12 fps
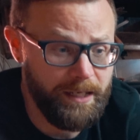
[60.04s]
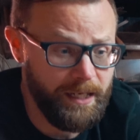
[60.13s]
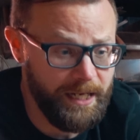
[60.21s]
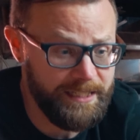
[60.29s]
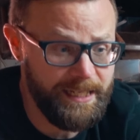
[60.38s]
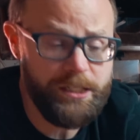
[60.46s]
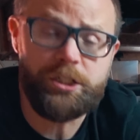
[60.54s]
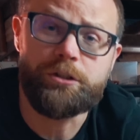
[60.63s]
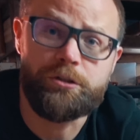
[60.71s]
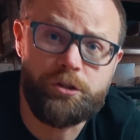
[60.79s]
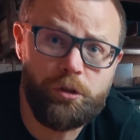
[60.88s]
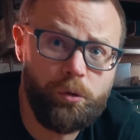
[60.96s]

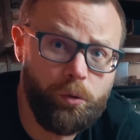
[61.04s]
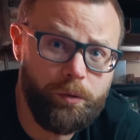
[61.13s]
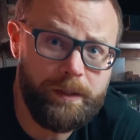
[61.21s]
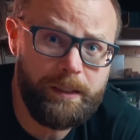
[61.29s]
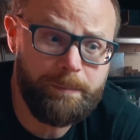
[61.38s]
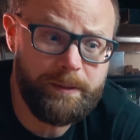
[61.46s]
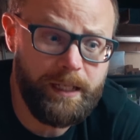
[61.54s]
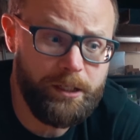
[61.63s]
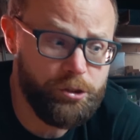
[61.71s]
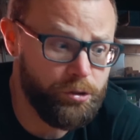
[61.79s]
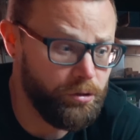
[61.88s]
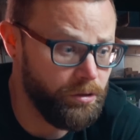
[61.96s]
addition to the
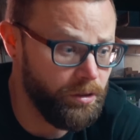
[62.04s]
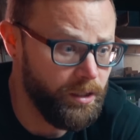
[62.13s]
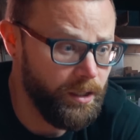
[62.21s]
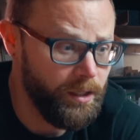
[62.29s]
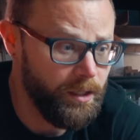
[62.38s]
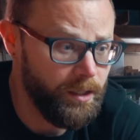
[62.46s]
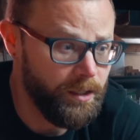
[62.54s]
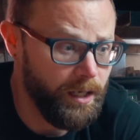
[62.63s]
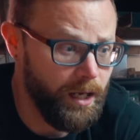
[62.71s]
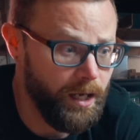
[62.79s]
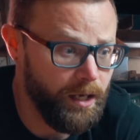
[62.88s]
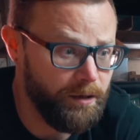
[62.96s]
potential
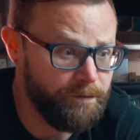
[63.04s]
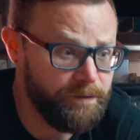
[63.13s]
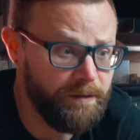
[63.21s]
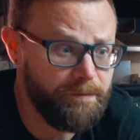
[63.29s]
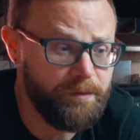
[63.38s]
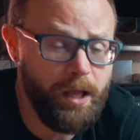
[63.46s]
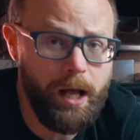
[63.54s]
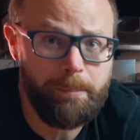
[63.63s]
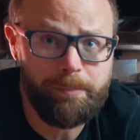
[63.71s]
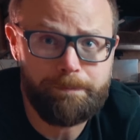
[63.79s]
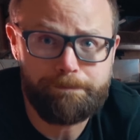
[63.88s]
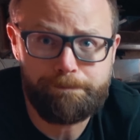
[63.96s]

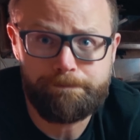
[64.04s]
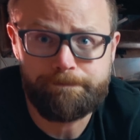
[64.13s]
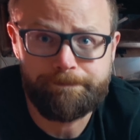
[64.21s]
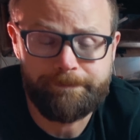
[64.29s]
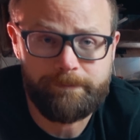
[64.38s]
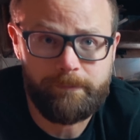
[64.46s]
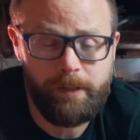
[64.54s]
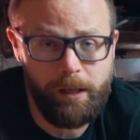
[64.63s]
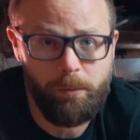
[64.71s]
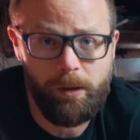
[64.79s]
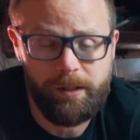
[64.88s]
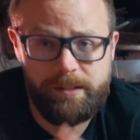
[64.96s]
flip-flop, I
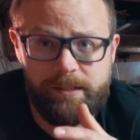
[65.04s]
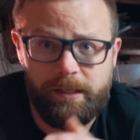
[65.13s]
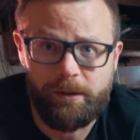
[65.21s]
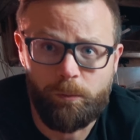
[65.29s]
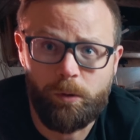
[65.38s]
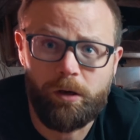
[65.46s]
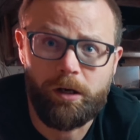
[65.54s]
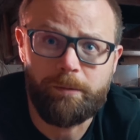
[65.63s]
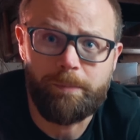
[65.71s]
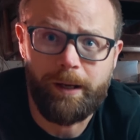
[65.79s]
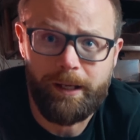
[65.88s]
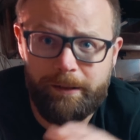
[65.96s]
want to say the
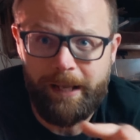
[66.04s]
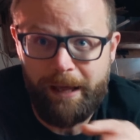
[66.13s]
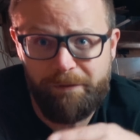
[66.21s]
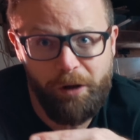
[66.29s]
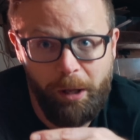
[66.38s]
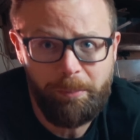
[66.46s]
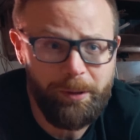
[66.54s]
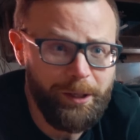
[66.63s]
word, but F up.